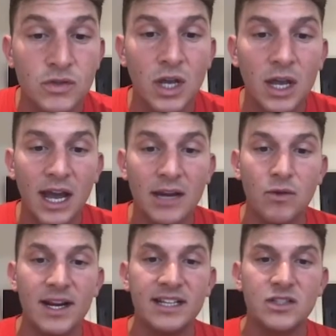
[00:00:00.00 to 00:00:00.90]
And it really
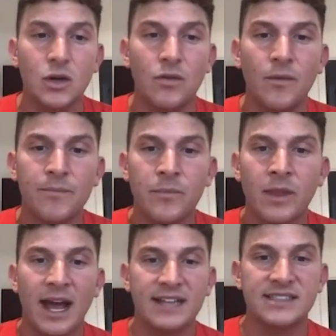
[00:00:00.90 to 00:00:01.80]
sort of
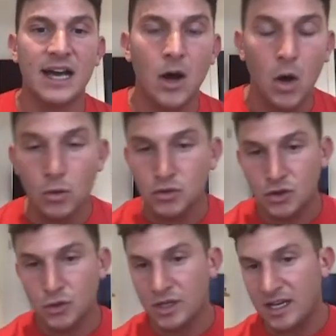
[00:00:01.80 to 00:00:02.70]
has that whole
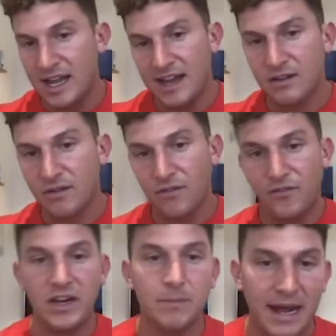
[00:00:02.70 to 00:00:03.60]
student-led
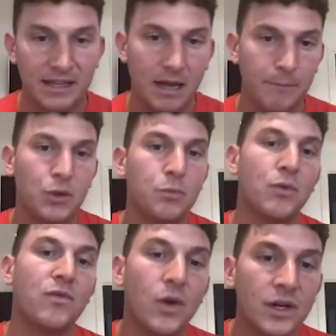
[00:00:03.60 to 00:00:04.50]
feedback, that pupil
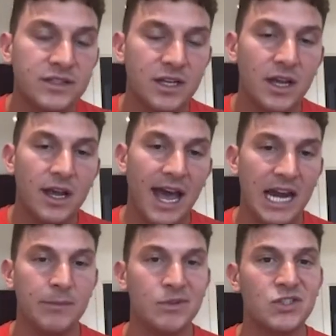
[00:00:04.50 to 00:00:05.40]
voice
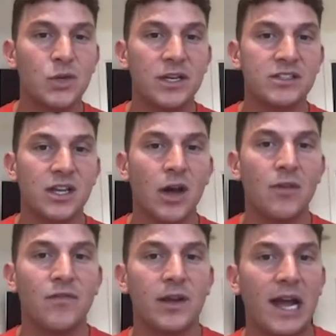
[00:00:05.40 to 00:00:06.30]
element to it. So
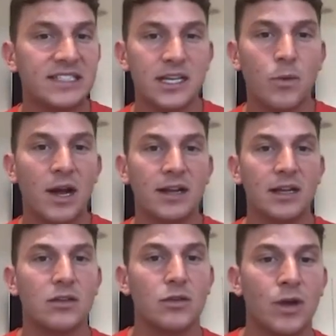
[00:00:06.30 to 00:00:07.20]
hopefully as they're working
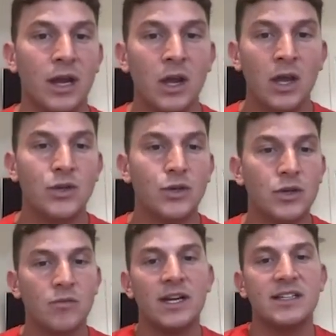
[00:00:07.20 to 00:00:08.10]
through it, you can
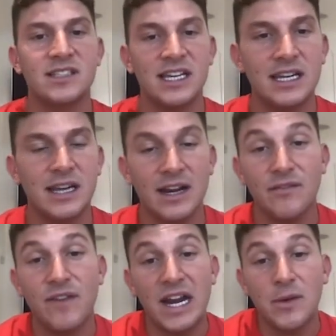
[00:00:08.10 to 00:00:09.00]
really see and
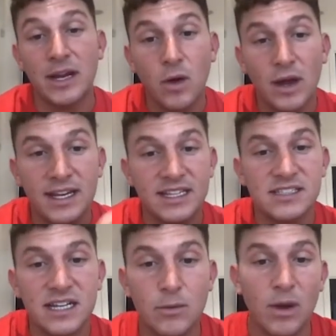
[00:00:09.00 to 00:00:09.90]
evaluate quite easily
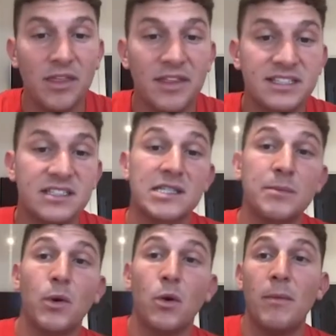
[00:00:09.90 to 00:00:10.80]
whether this is a
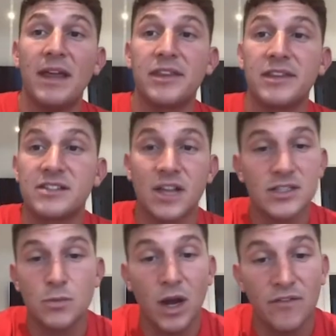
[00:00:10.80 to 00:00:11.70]
support method that's going to
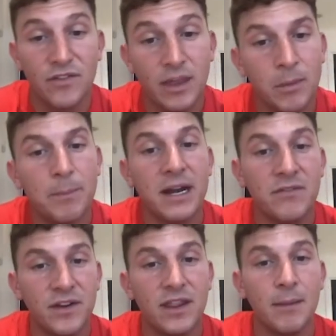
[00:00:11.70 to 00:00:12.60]
work for them and benefit
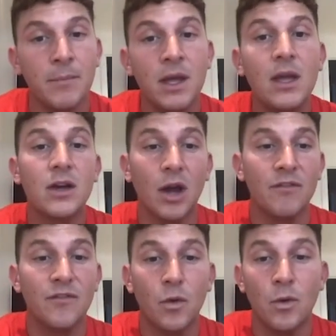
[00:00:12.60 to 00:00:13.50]
them going forward